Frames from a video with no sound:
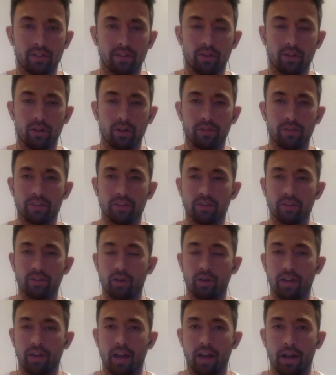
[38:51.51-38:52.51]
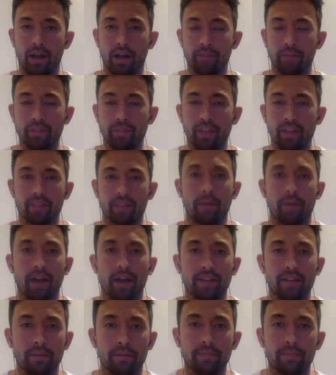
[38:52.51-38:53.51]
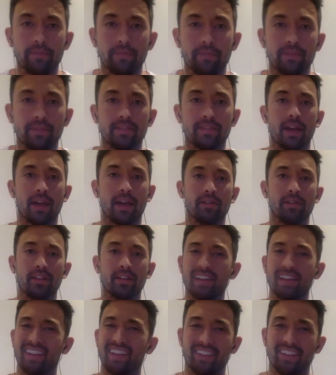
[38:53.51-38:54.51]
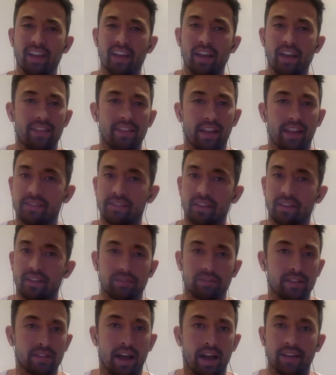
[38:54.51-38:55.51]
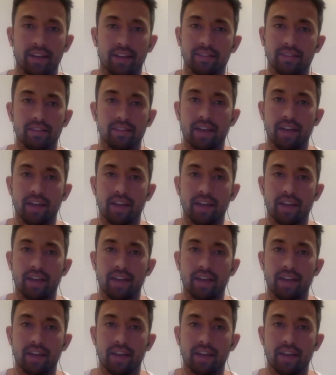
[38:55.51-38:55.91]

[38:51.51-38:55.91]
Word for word: So a lot of it's got uh, aspartame in it, and that stuff's nasty.